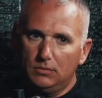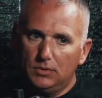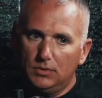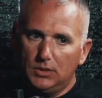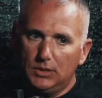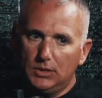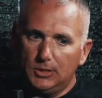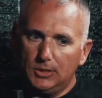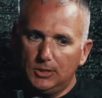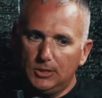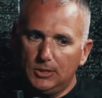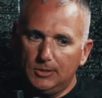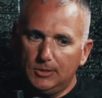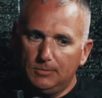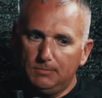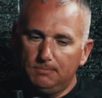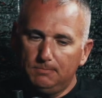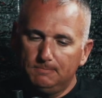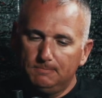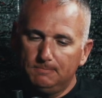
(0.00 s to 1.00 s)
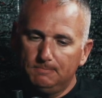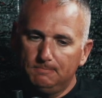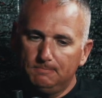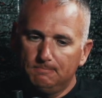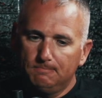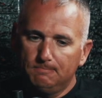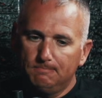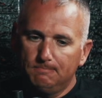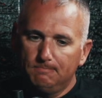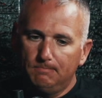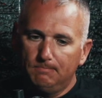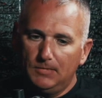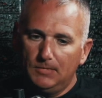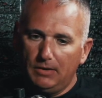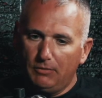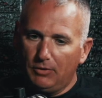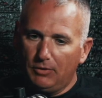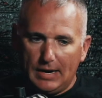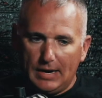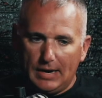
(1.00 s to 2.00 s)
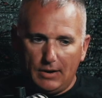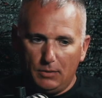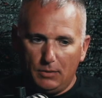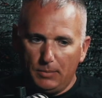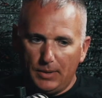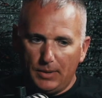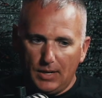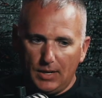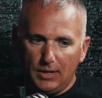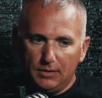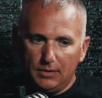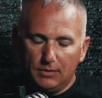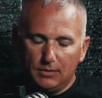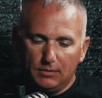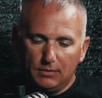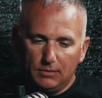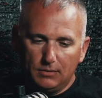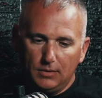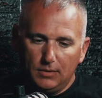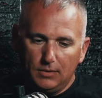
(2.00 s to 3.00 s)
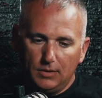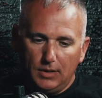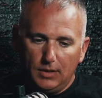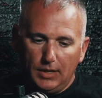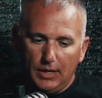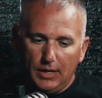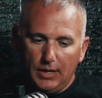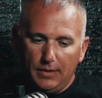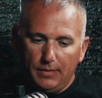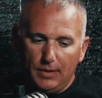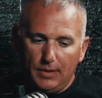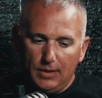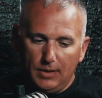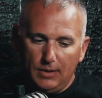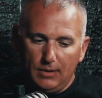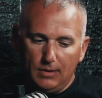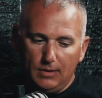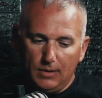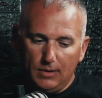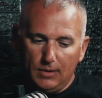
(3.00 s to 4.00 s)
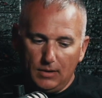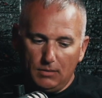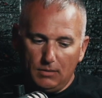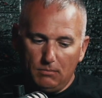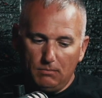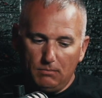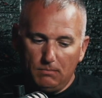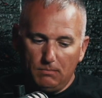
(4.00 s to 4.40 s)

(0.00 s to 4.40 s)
Never got out on bond. And then